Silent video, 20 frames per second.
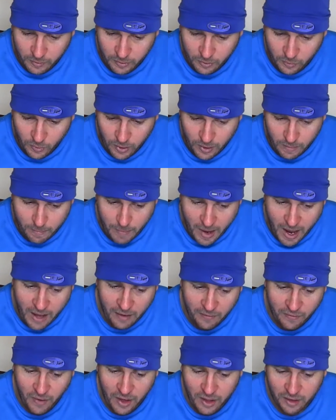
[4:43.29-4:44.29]
between
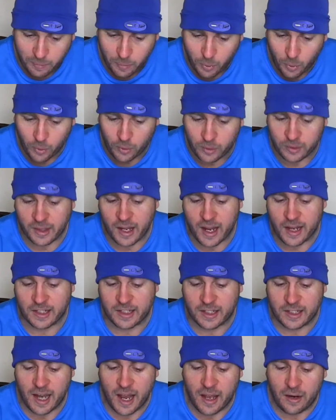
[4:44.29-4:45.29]
band face pulls and
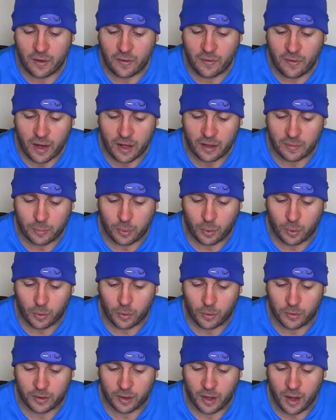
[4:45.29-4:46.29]
standard face
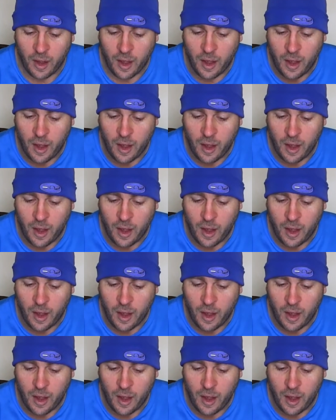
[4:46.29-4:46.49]
pulls